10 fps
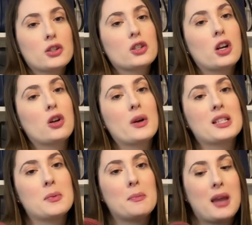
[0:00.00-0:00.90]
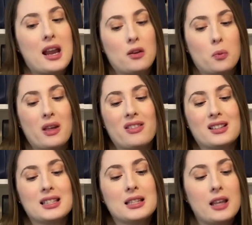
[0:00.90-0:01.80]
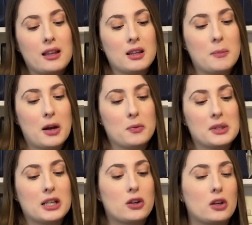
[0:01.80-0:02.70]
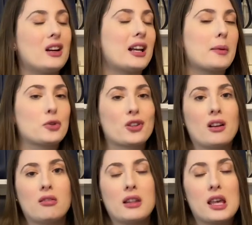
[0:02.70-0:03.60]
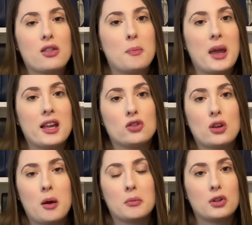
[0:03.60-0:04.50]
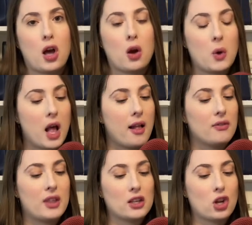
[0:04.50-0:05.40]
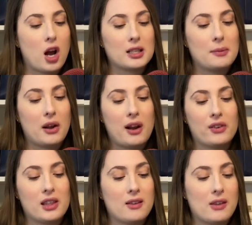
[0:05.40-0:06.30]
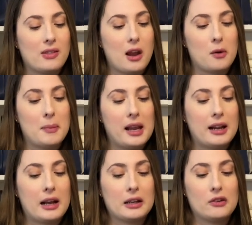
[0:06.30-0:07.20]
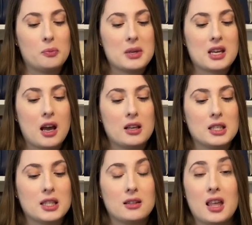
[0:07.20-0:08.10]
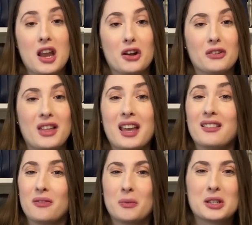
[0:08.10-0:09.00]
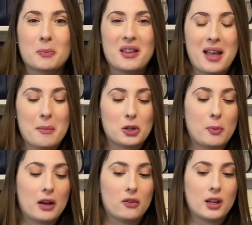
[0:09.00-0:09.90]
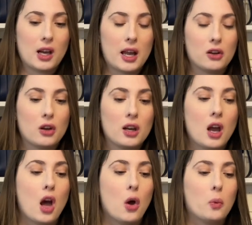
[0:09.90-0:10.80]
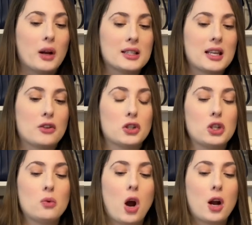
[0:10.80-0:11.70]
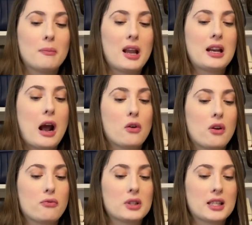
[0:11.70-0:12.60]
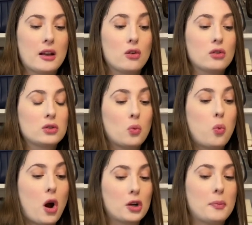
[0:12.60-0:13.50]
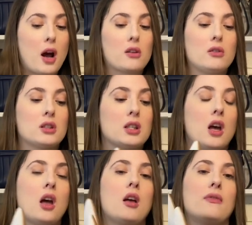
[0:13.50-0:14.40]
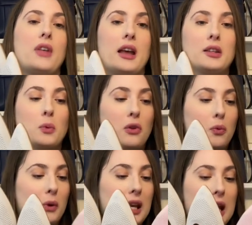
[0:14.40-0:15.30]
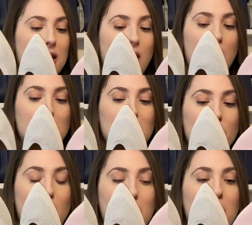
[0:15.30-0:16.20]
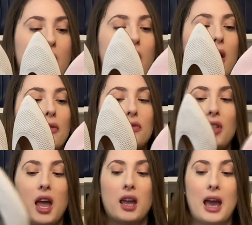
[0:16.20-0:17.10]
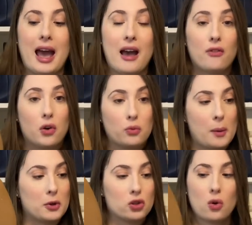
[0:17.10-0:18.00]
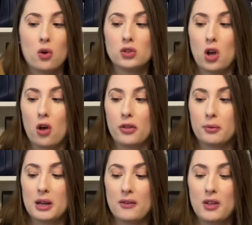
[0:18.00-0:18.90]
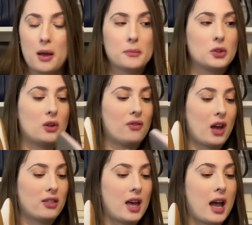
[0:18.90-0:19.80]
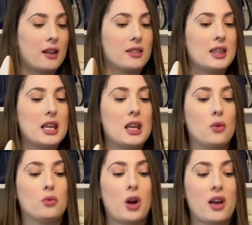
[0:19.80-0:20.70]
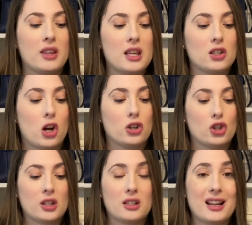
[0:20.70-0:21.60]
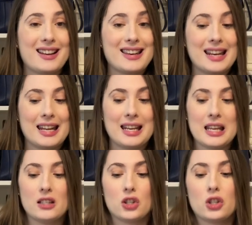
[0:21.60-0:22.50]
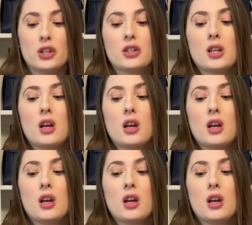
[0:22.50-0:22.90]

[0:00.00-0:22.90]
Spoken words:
are going to be made with slightly better material, and I'm just gonna link the page down below that talks about everything that they are made out of, because they explain that much better than I could. Whereas the other two are made out of recycled water bottles. That is where the re-knit comes from. They have rubber soles, all three of them, so they've got that. The Rothys are just a knitted insert.